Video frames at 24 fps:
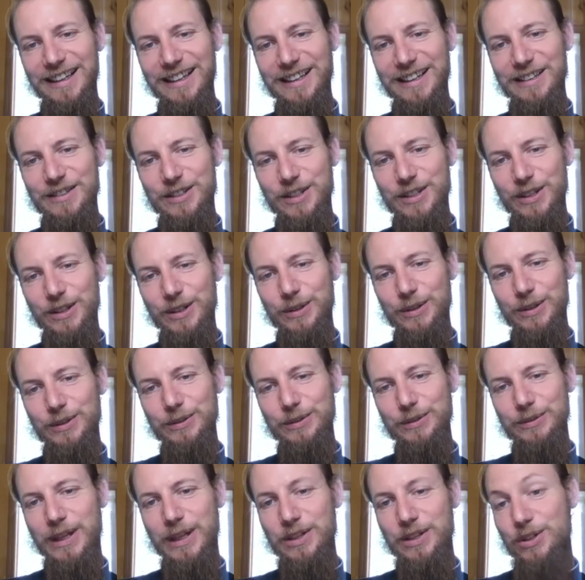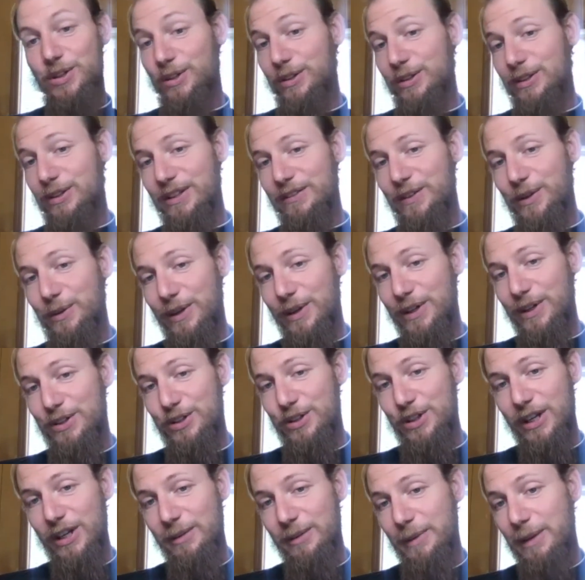So Rachel, if you want to
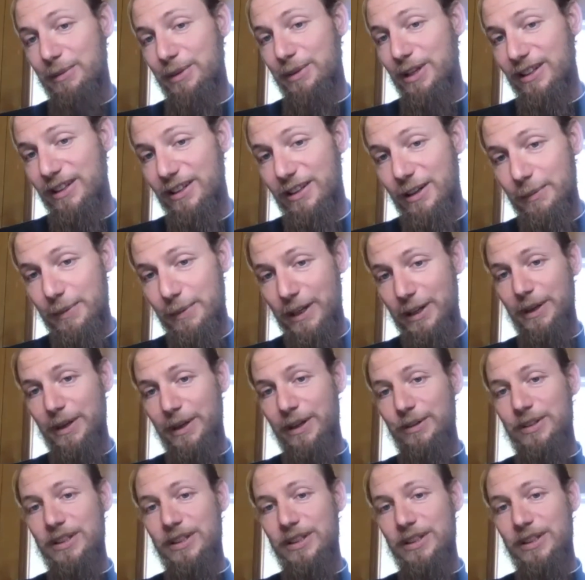share maybe a little bit about